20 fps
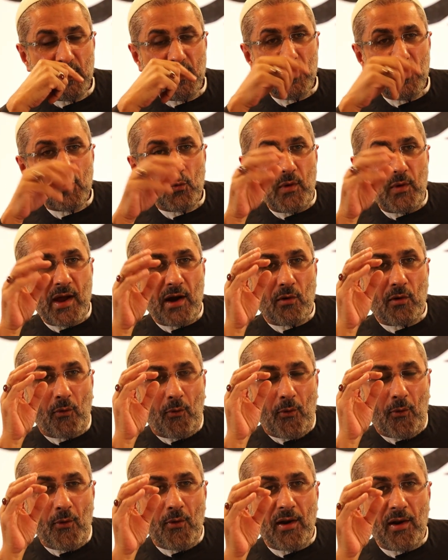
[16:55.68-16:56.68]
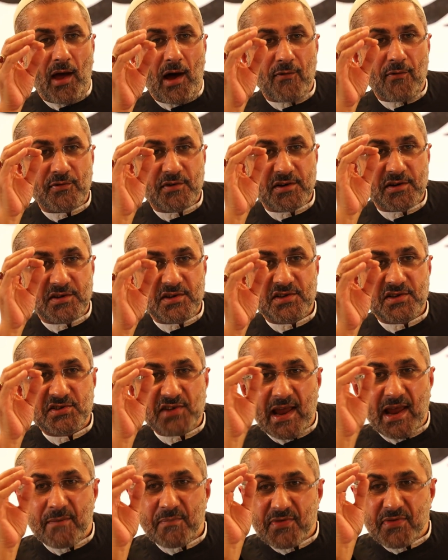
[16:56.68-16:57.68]
We are all after the
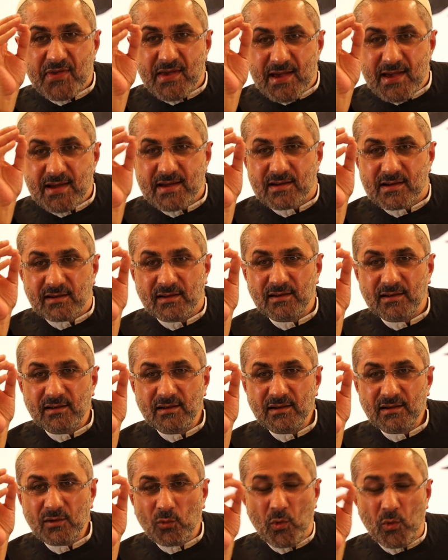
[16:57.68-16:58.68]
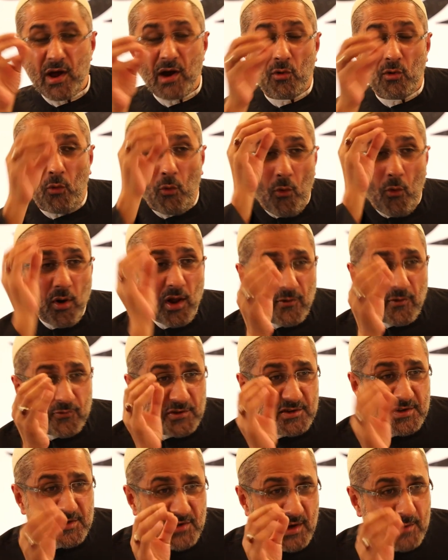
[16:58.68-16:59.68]
same thing. We are all after
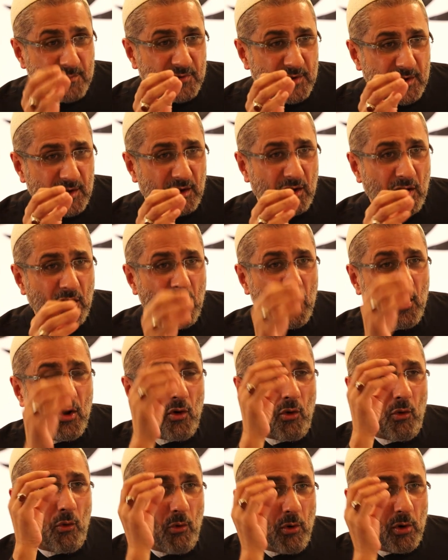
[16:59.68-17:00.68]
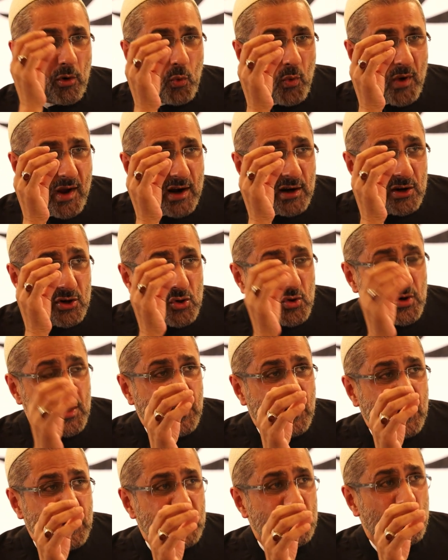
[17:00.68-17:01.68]
the same thing. All we are doing
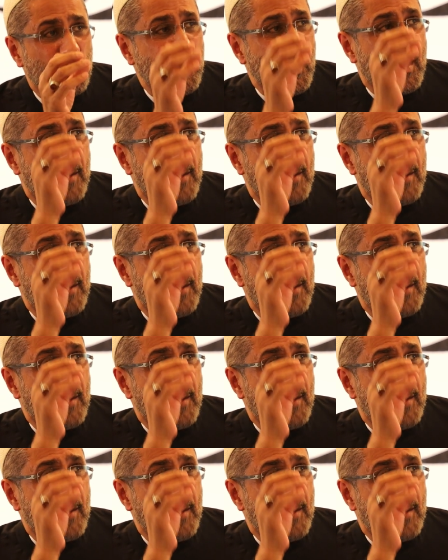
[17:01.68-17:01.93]
is we are